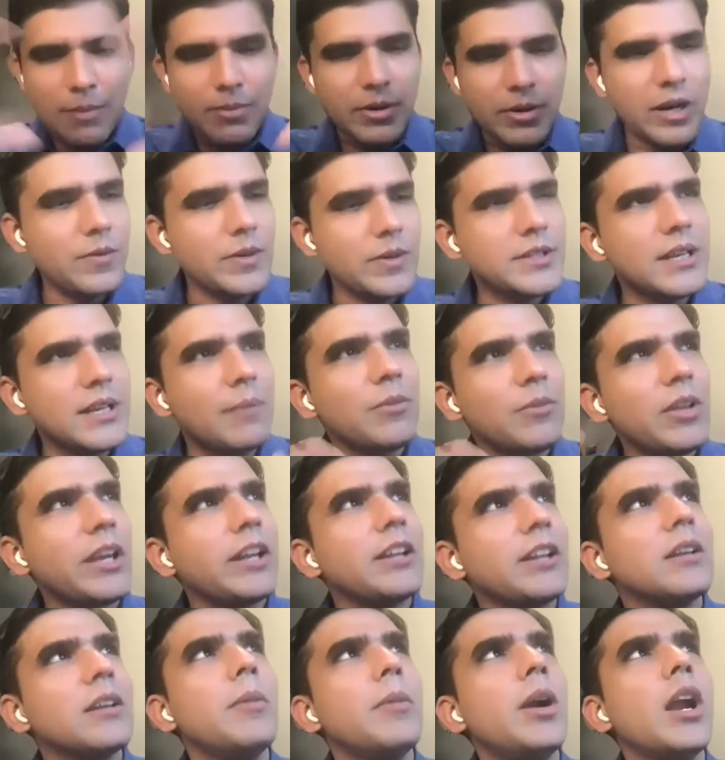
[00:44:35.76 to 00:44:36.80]
collaborate with something
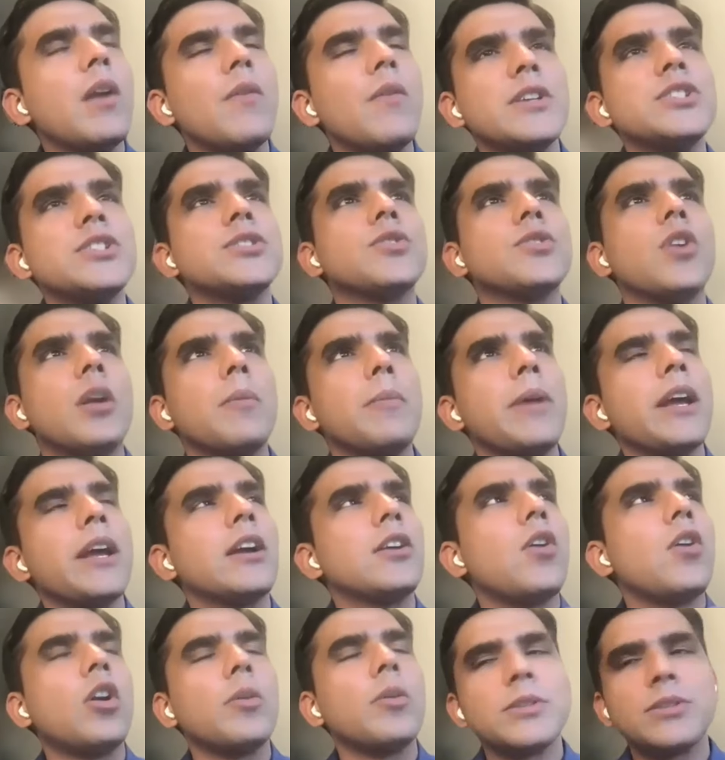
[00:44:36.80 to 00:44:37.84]
in the middle, which is going to make
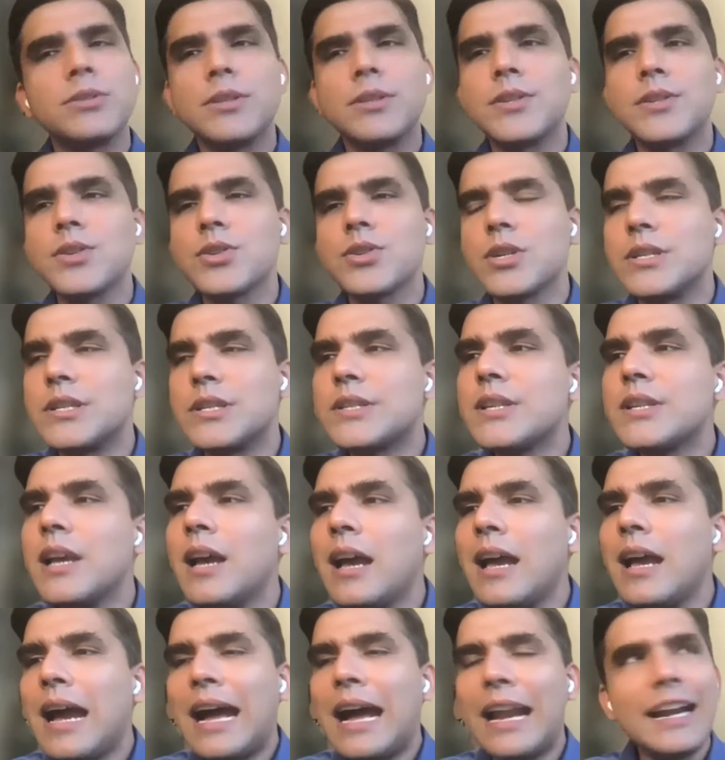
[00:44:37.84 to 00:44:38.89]
autonomous decisions.
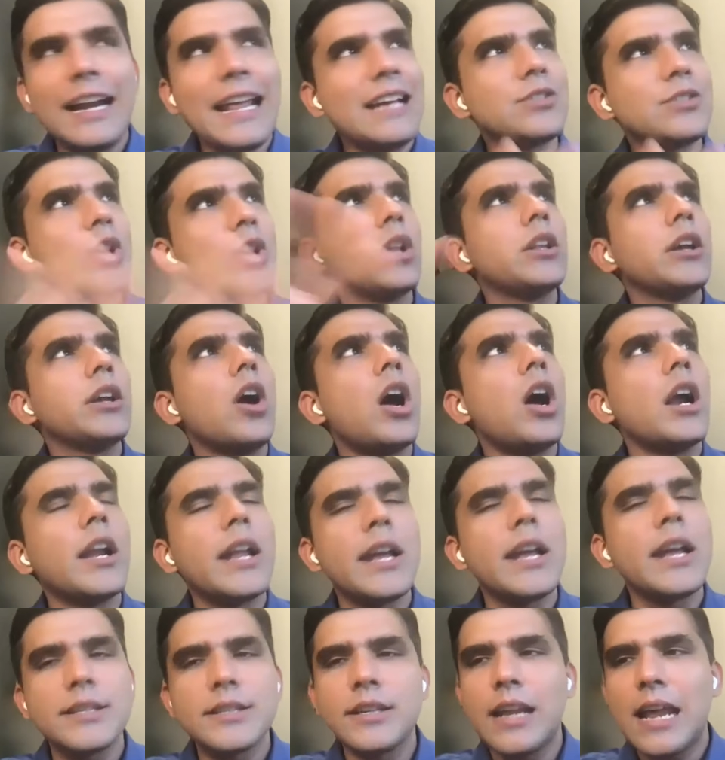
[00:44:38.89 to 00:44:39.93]
And it has all the
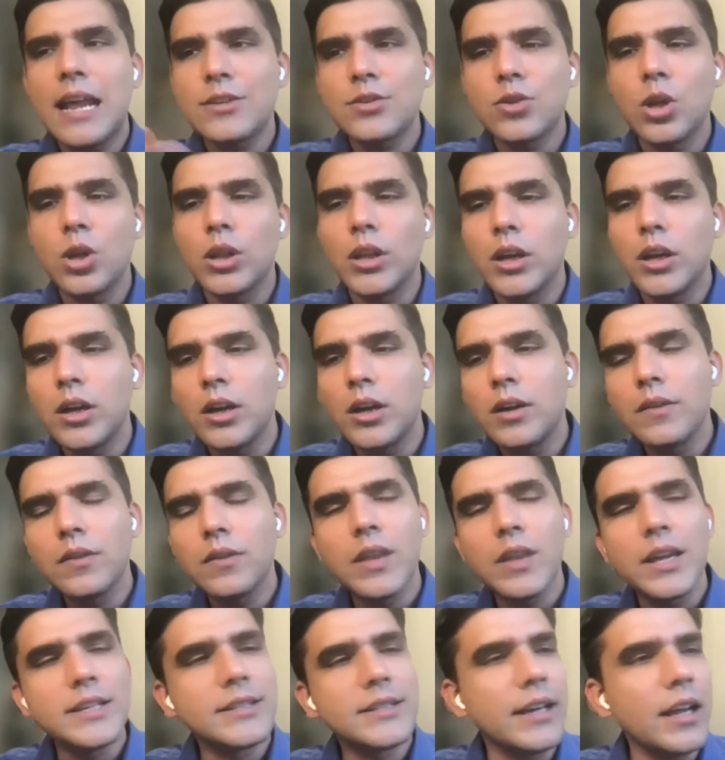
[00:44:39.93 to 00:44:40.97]
context, it has all the
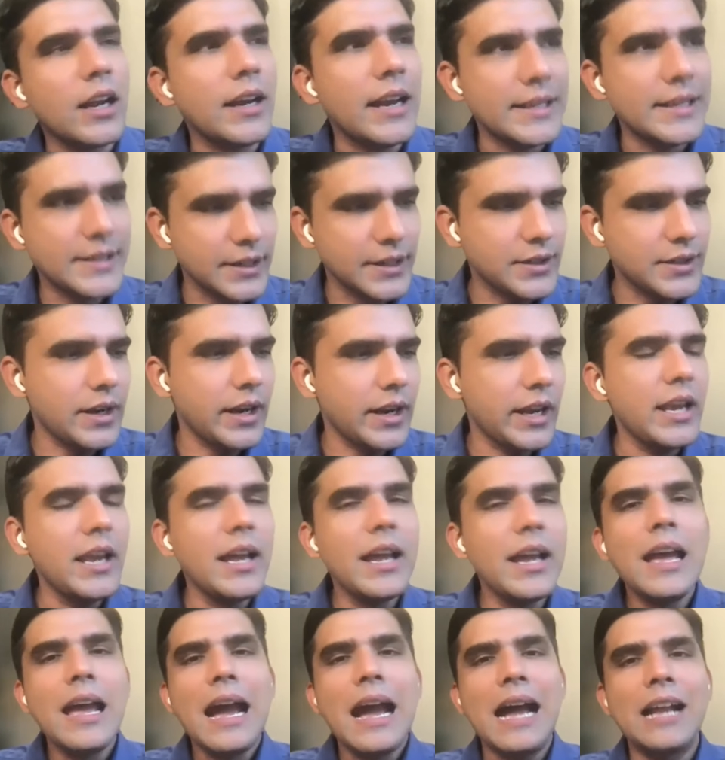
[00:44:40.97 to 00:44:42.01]
things that are necessary.
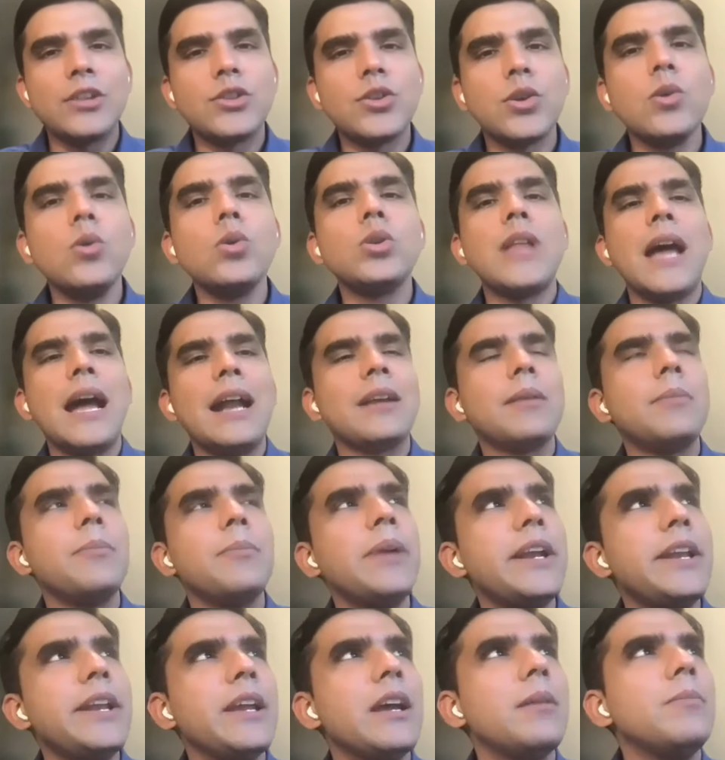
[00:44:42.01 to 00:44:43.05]
And through that
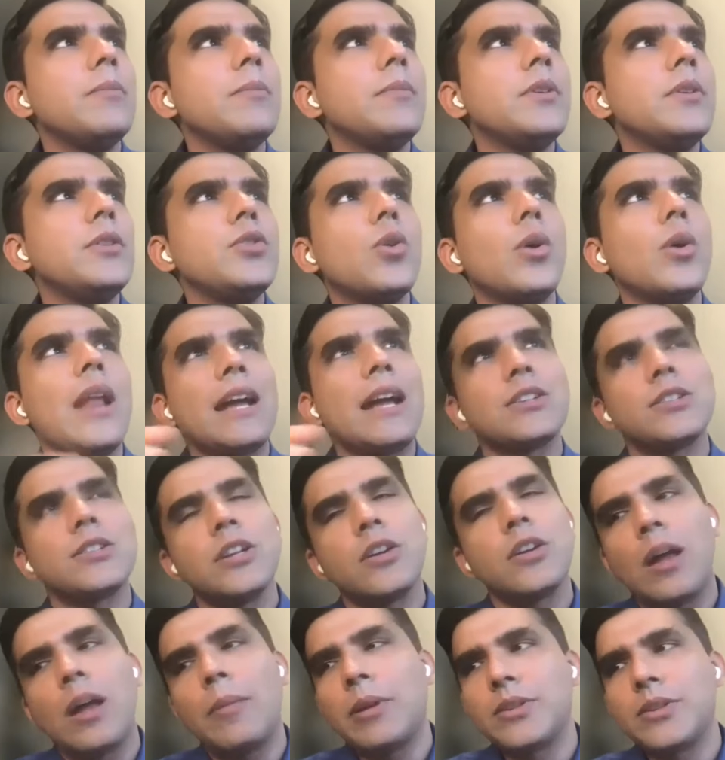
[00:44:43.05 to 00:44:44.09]
medium, you will
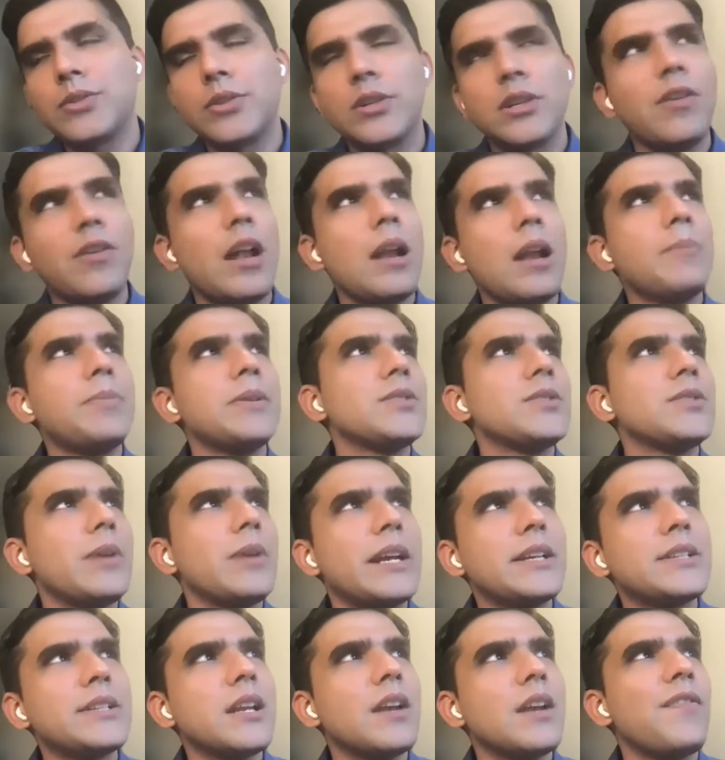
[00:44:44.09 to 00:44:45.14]
actually collaborate. So developers
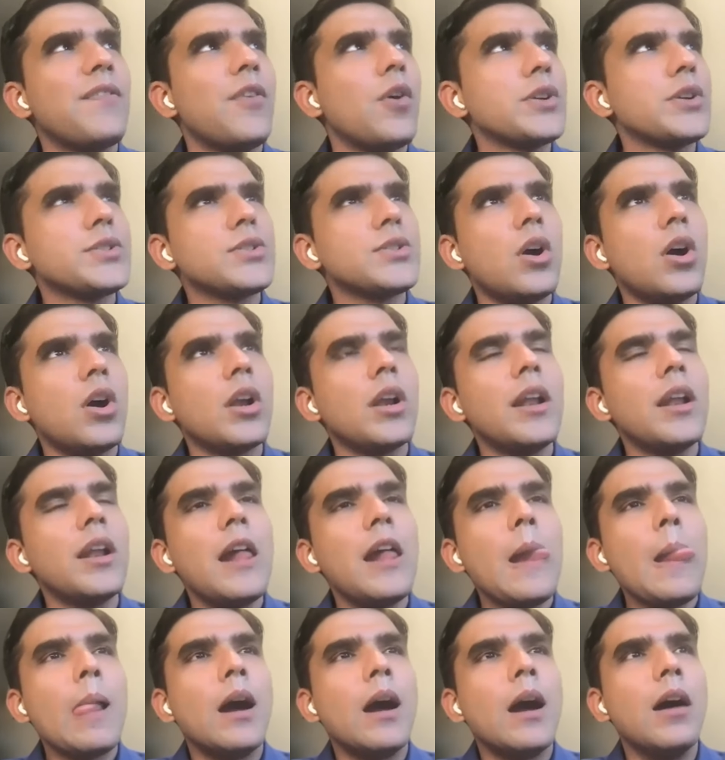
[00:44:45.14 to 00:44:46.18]
might still focus on
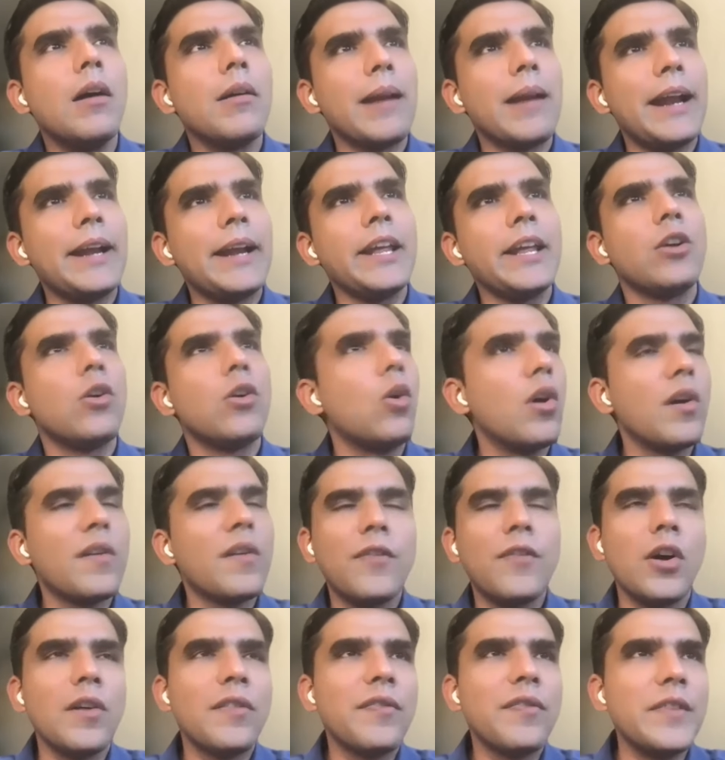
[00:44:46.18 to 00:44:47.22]
uh, writing code
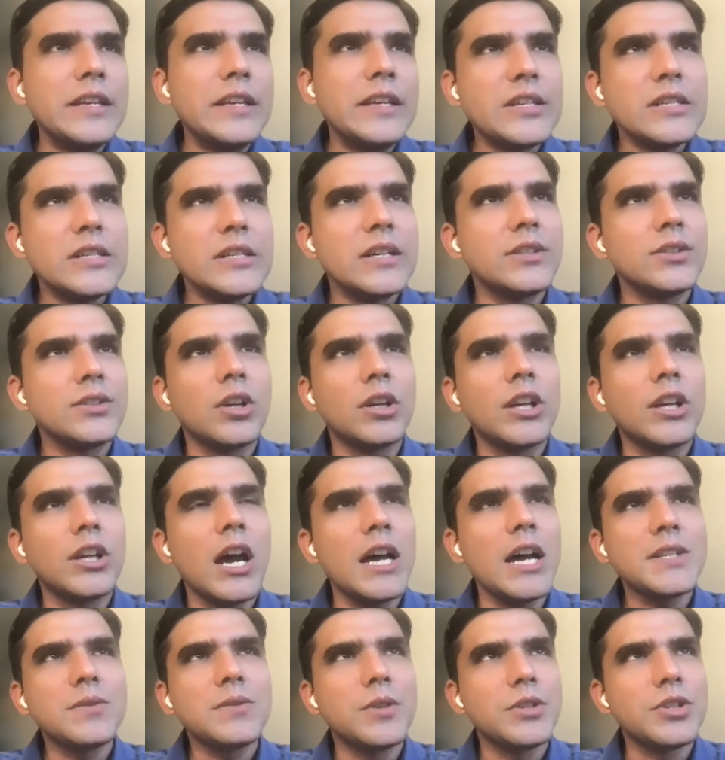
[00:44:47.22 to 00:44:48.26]
for features or
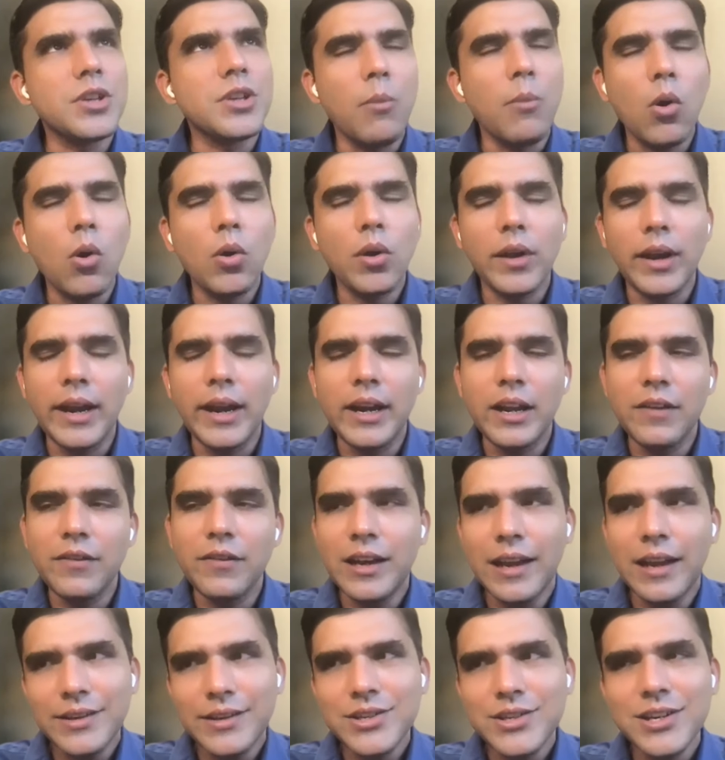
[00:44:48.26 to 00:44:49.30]
tasks which are more creative
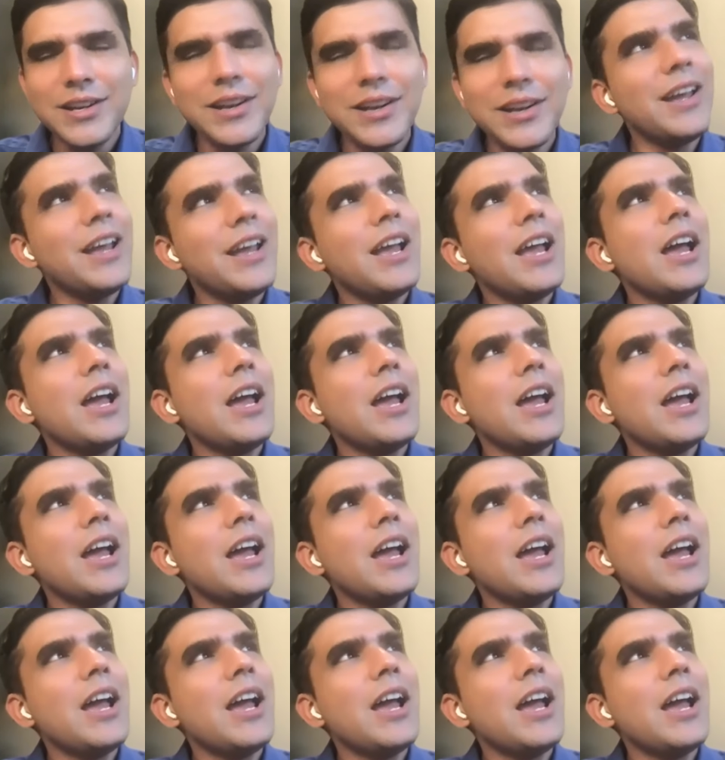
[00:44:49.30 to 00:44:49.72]
in nature.